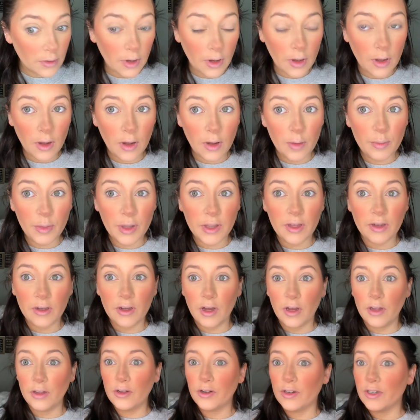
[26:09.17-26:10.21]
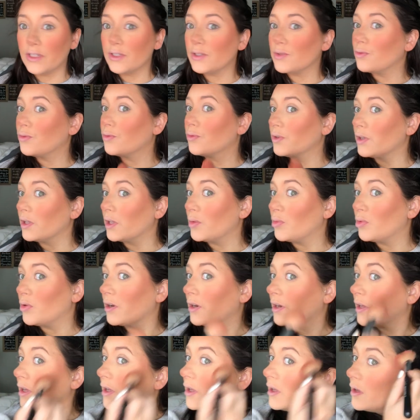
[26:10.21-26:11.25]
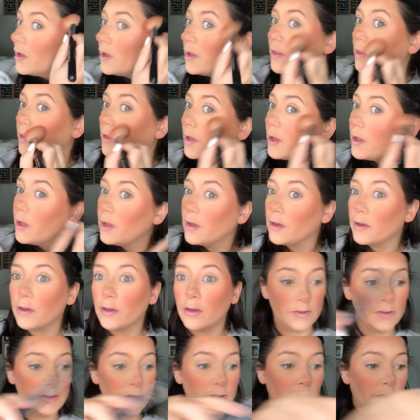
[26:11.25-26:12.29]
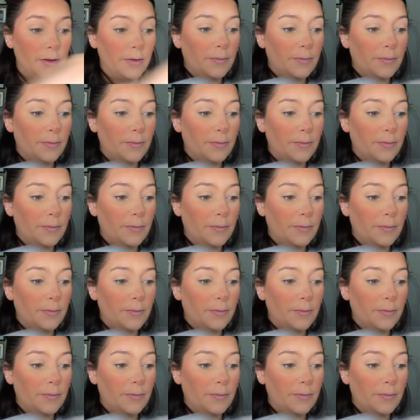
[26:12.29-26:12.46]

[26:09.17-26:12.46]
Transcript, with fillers: um, but the color is really pretty, I think. So